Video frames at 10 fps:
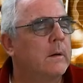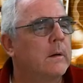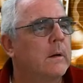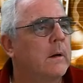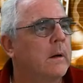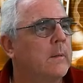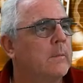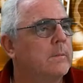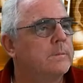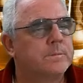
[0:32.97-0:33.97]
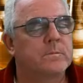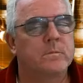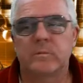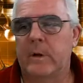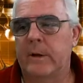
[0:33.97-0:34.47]
Um,
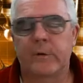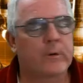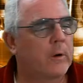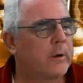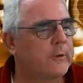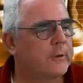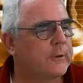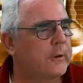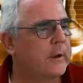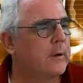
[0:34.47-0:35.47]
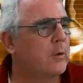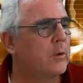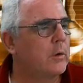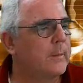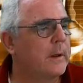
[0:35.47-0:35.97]
I started to say
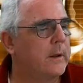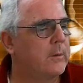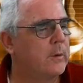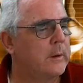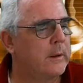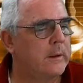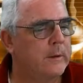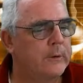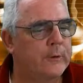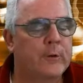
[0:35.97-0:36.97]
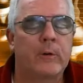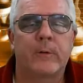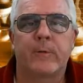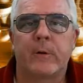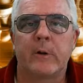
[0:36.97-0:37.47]
Uhlmann is to the
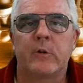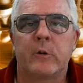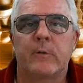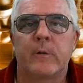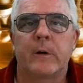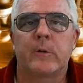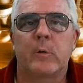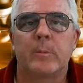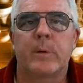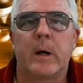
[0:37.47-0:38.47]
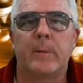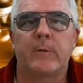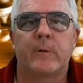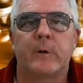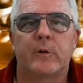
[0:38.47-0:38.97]
French defense what Bobby
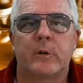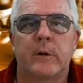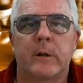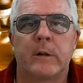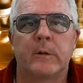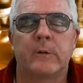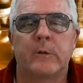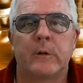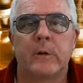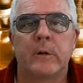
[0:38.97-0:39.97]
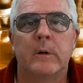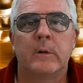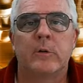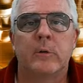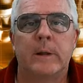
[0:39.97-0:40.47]
Fischer is
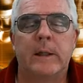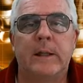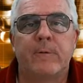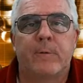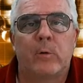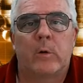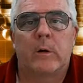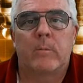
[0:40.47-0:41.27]
to e 4